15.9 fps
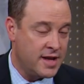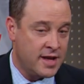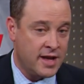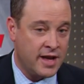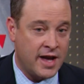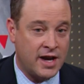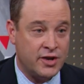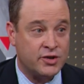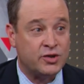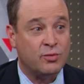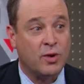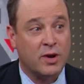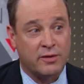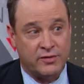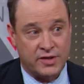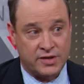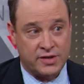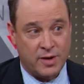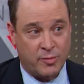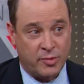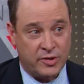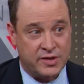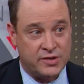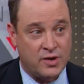Okay. And I used to work for this
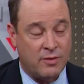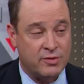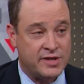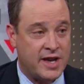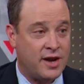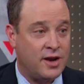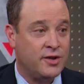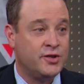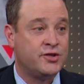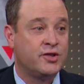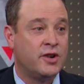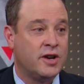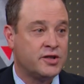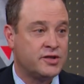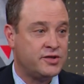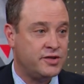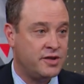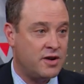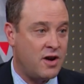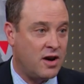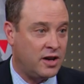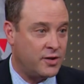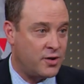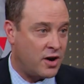company. So I was out on the trucks, you know,
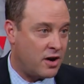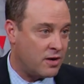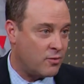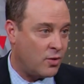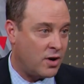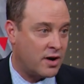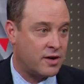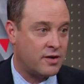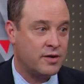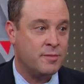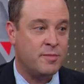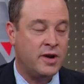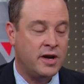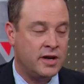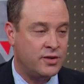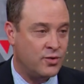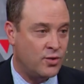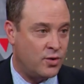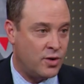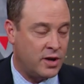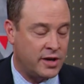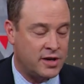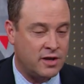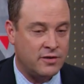hauling water right. and mud and
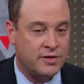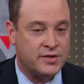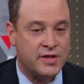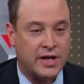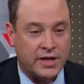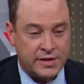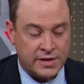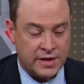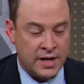oil and all those things.